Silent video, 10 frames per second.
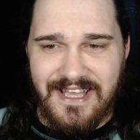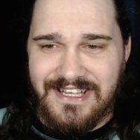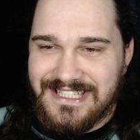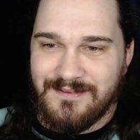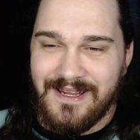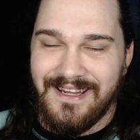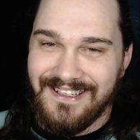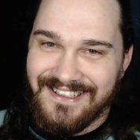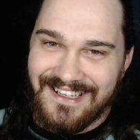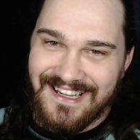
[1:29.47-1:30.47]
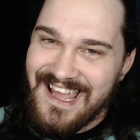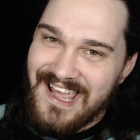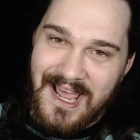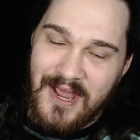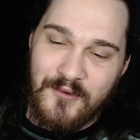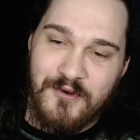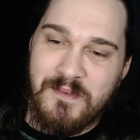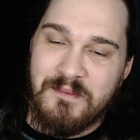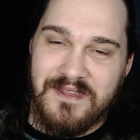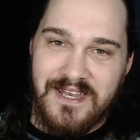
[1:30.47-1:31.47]
last time. I don't
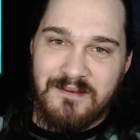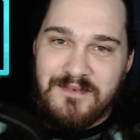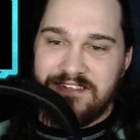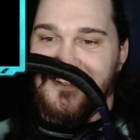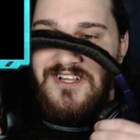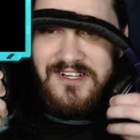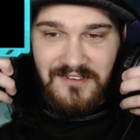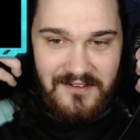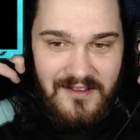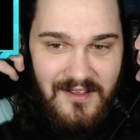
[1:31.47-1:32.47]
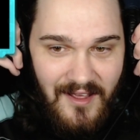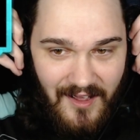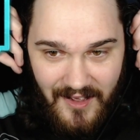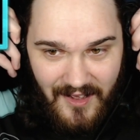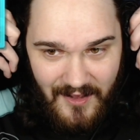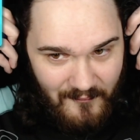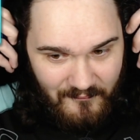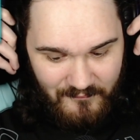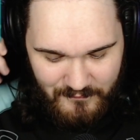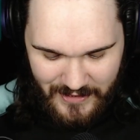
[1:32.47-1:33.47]
remember the name of the song,
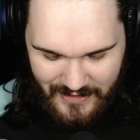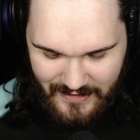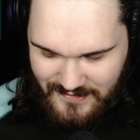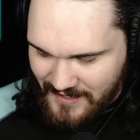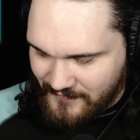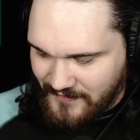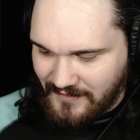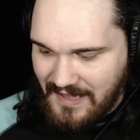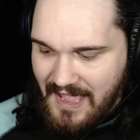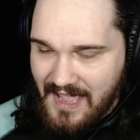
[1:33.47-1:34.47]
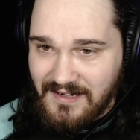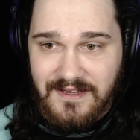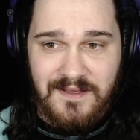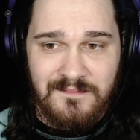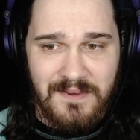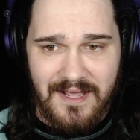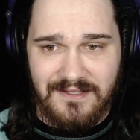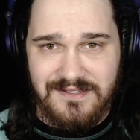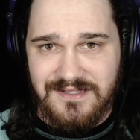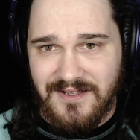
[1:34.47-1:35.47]
um, but it definitely had an
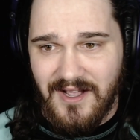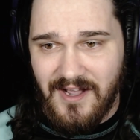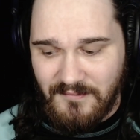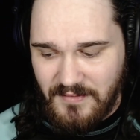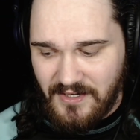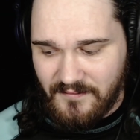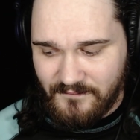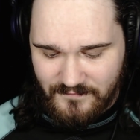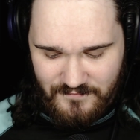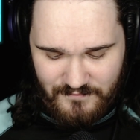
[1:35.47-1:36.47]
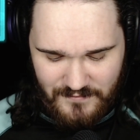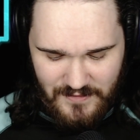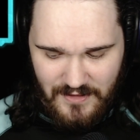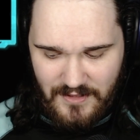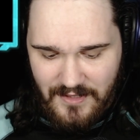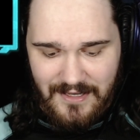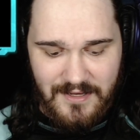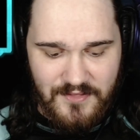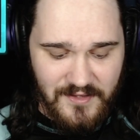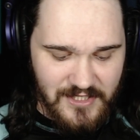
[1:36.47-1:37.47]
impact on me.
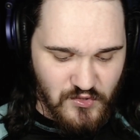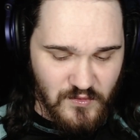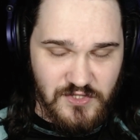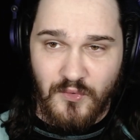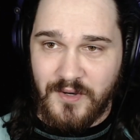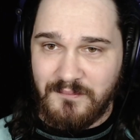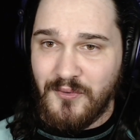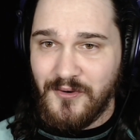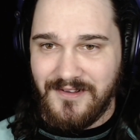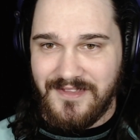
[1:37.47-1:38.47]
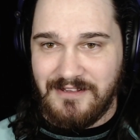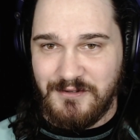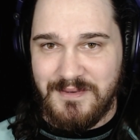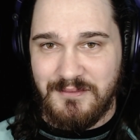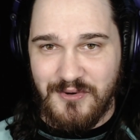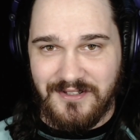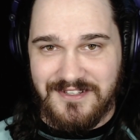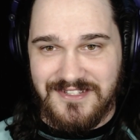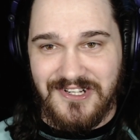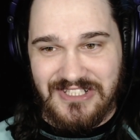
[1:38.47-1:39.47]
And I think that's what's more important than remembering
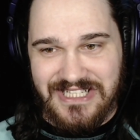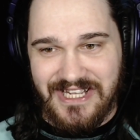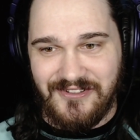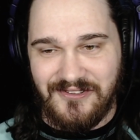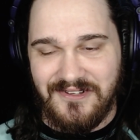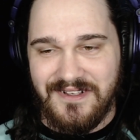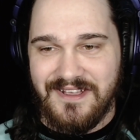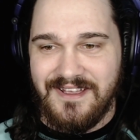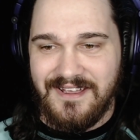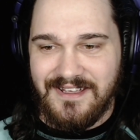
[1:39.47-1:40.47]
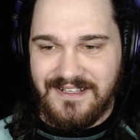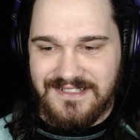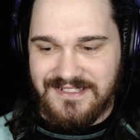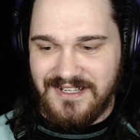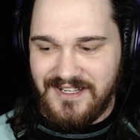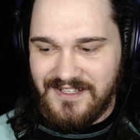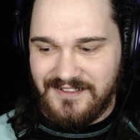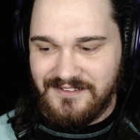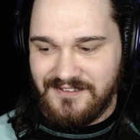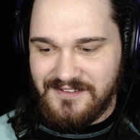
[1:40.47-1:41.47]
the song title is
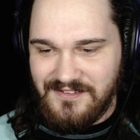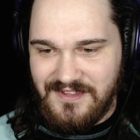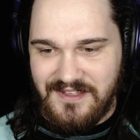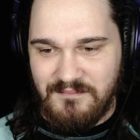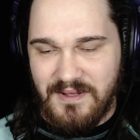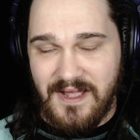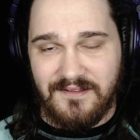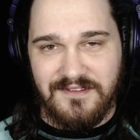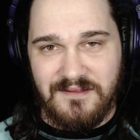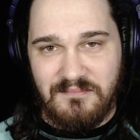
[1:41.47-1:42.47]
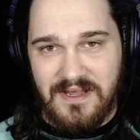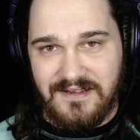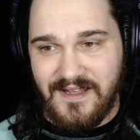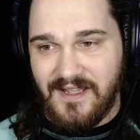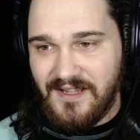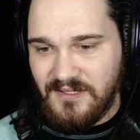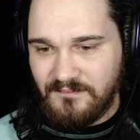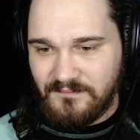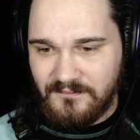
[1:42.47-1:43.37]
uh, the impact that the band had.